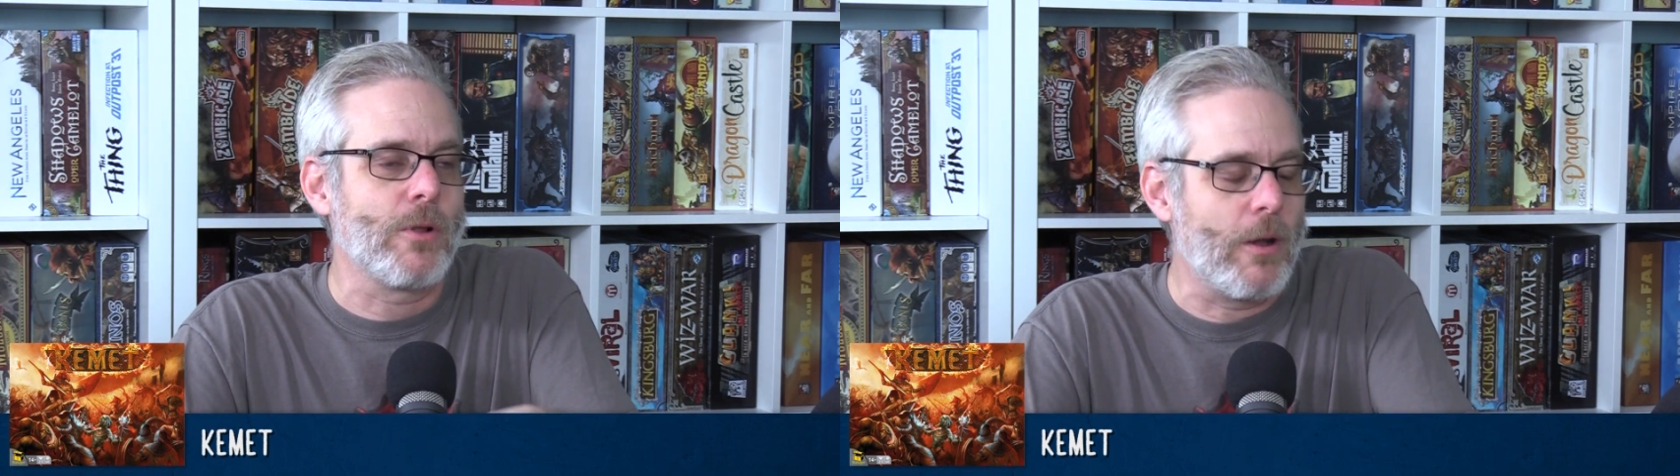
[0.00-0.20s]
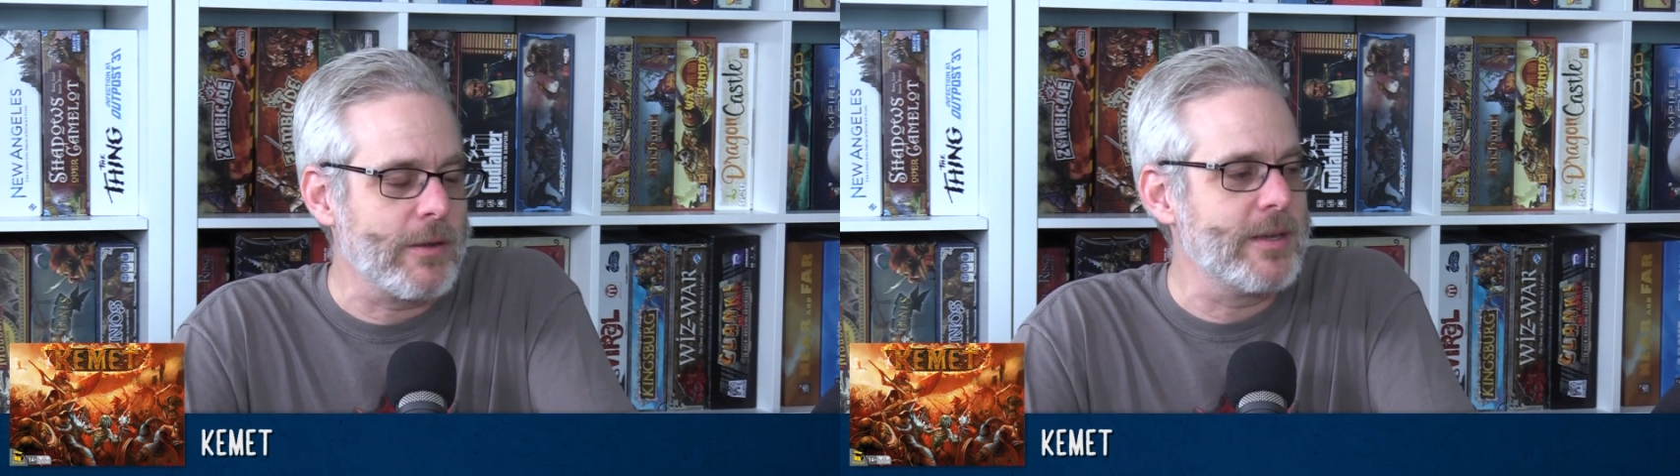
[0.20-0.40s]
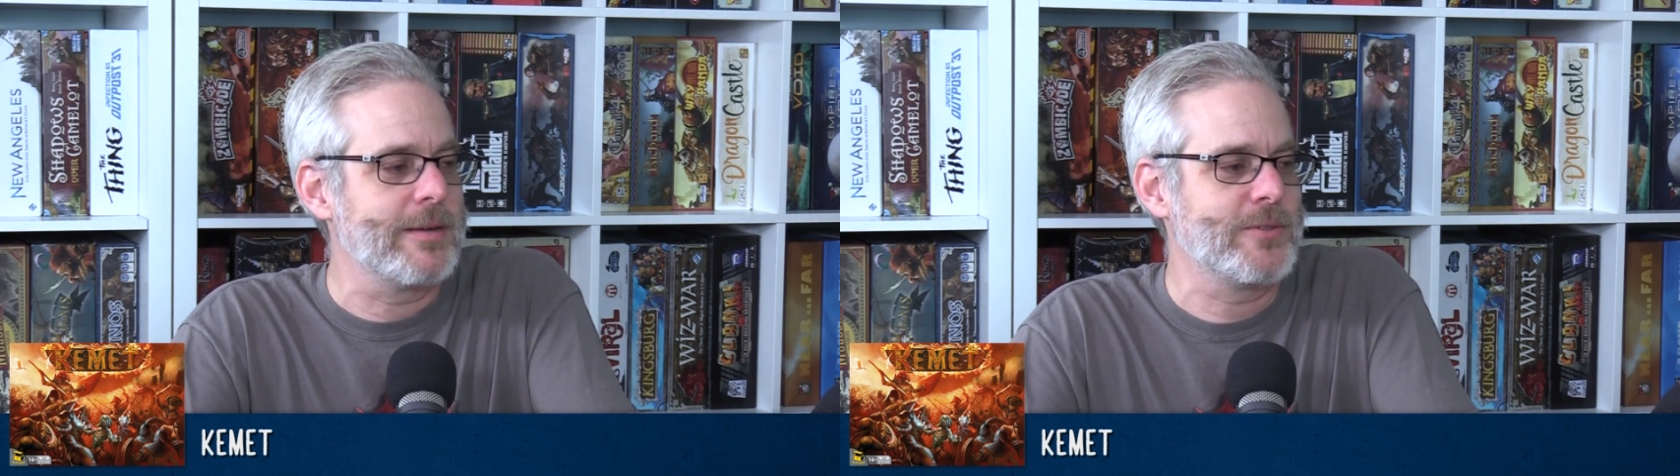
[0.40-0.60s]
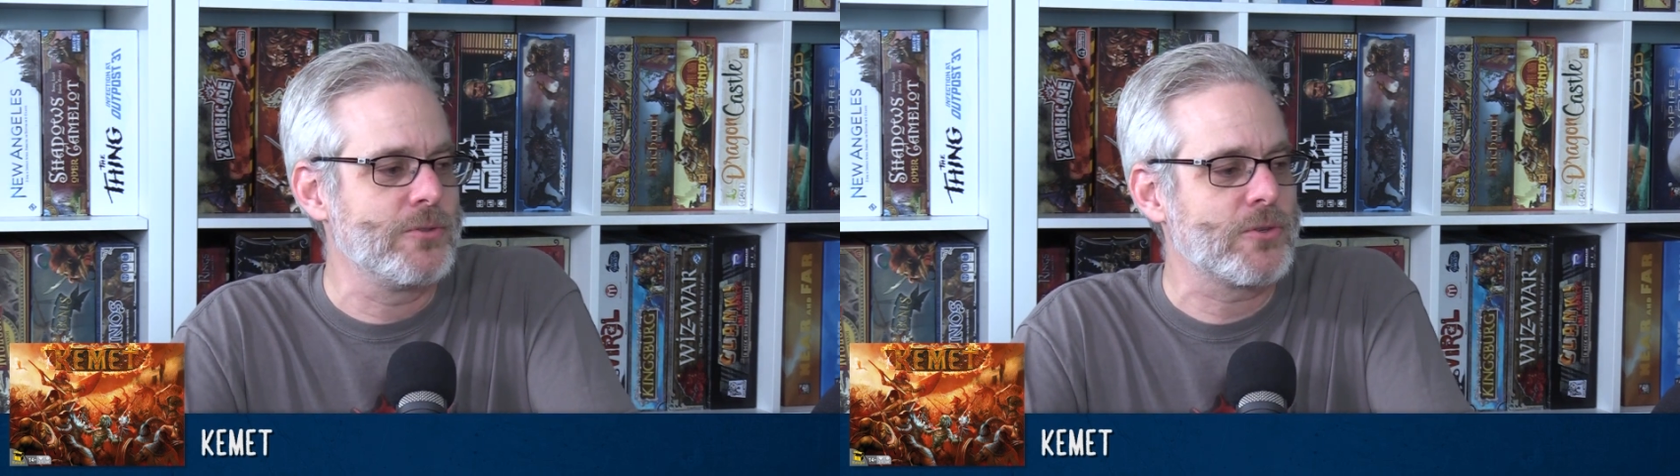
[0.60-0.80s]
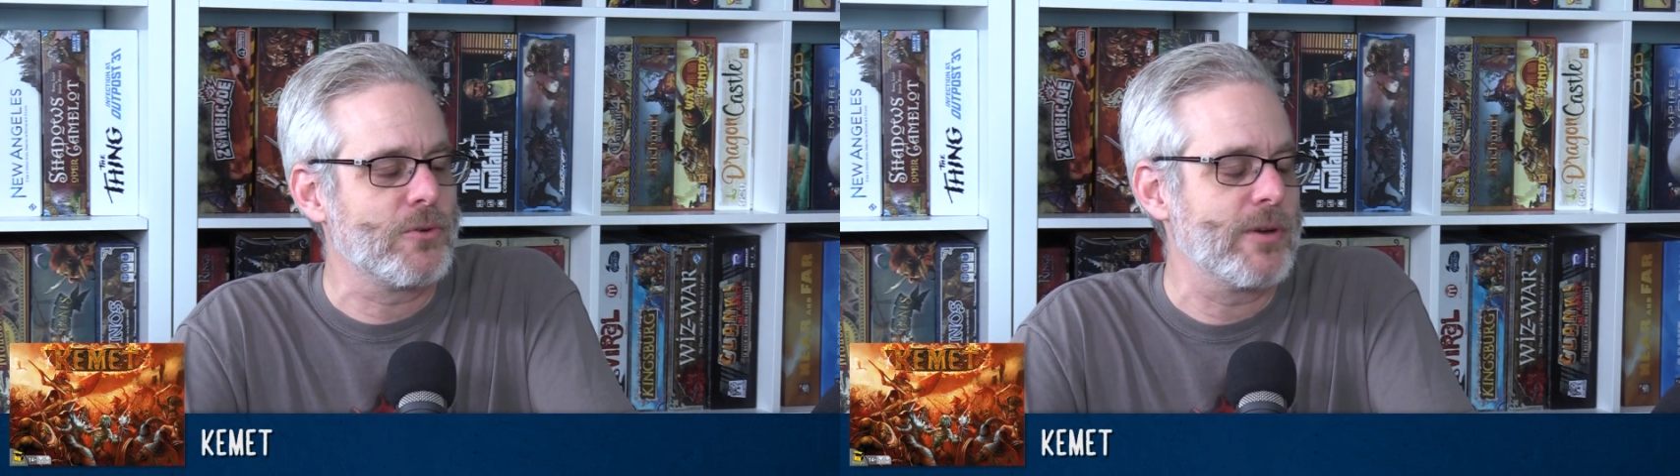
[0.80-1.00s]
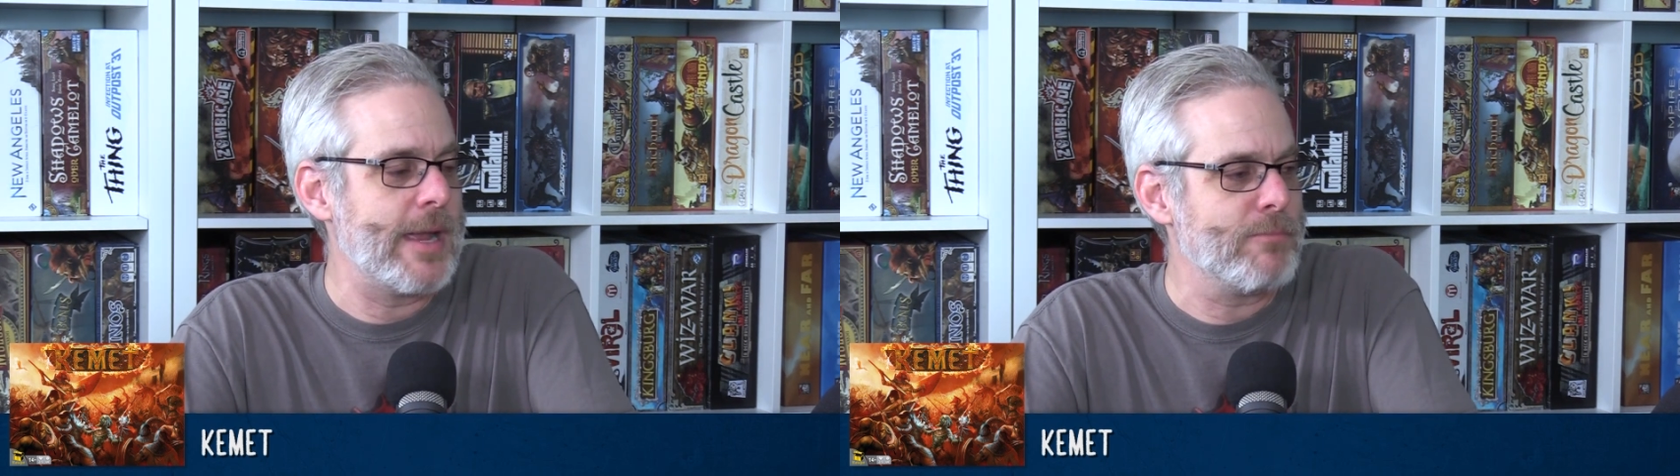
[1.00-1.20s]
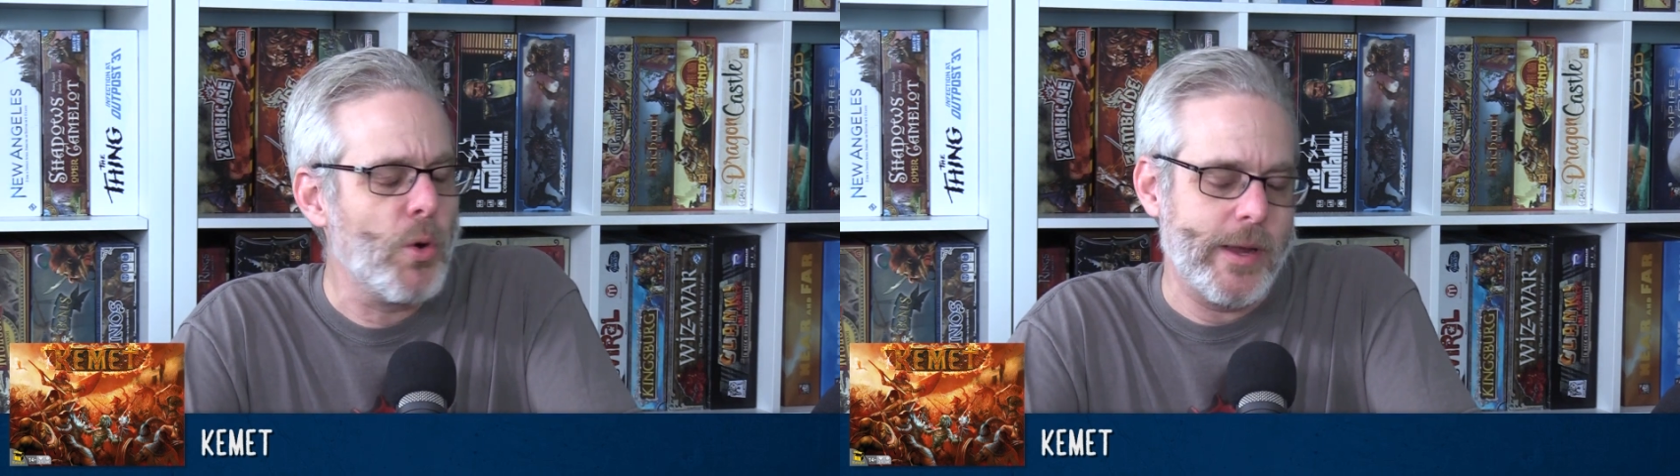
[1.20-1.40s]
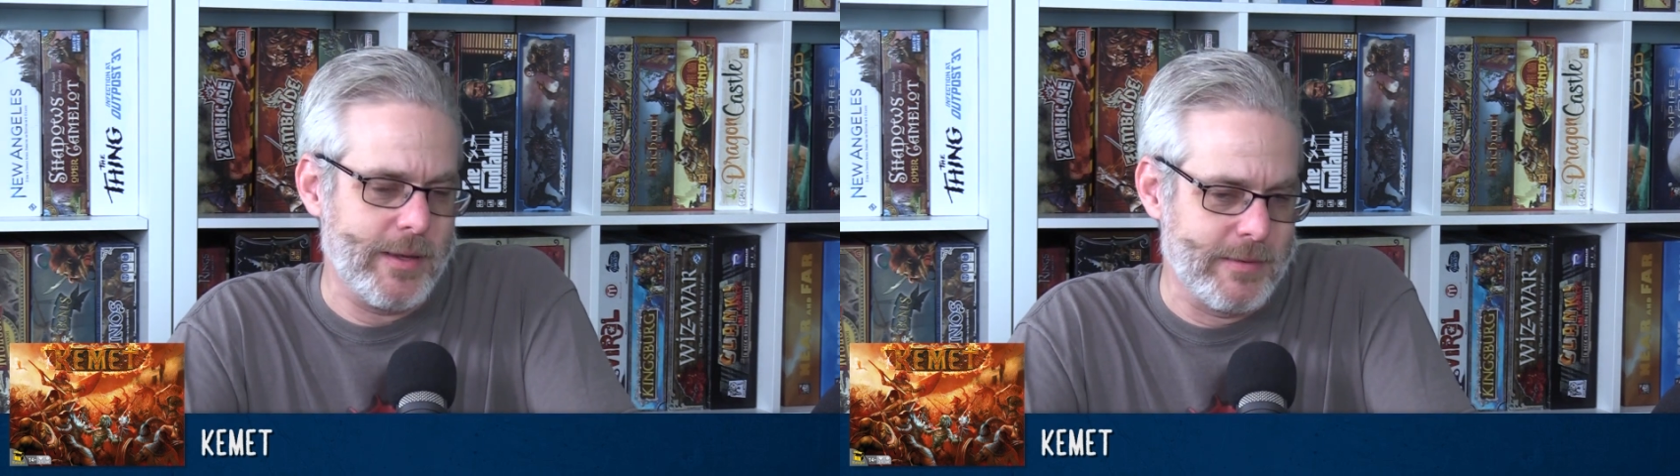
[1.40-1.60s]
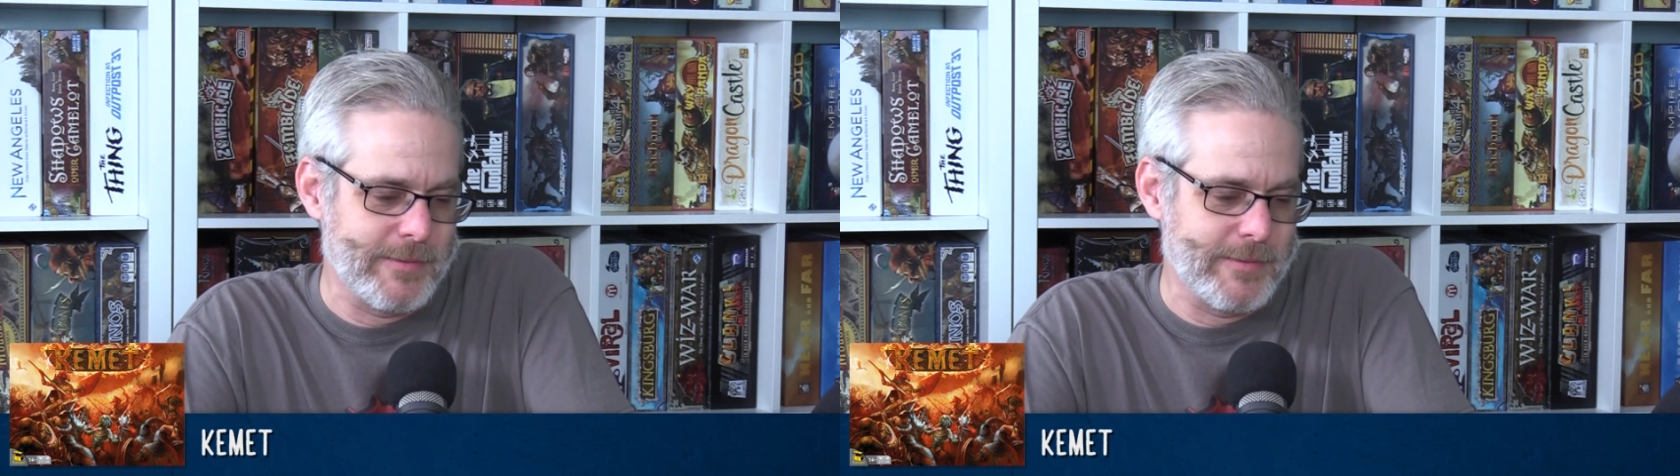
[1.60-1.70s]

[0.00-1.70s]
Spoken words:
long enough to score a point.